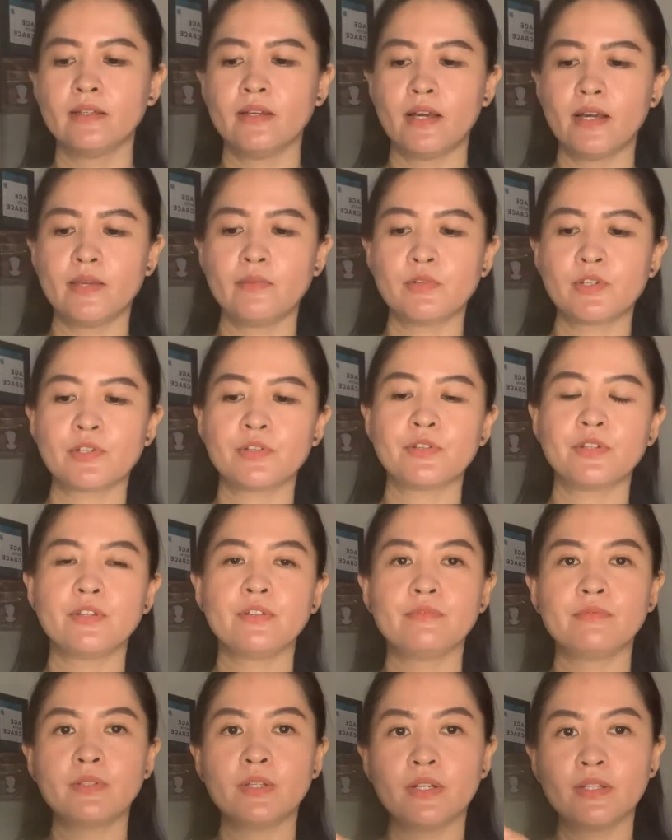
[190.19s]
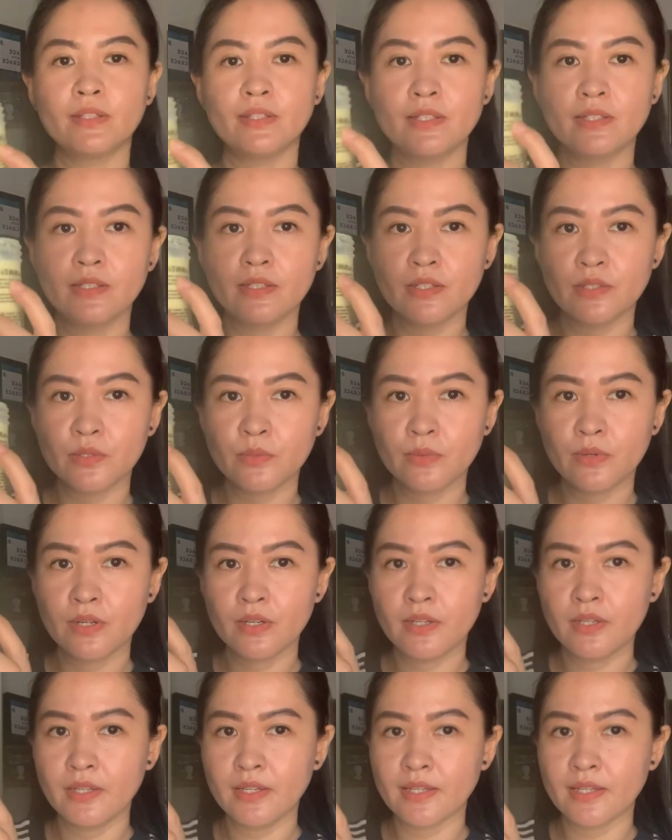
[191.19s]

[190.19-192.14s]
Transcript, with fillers: I'm sure you've noticed this one.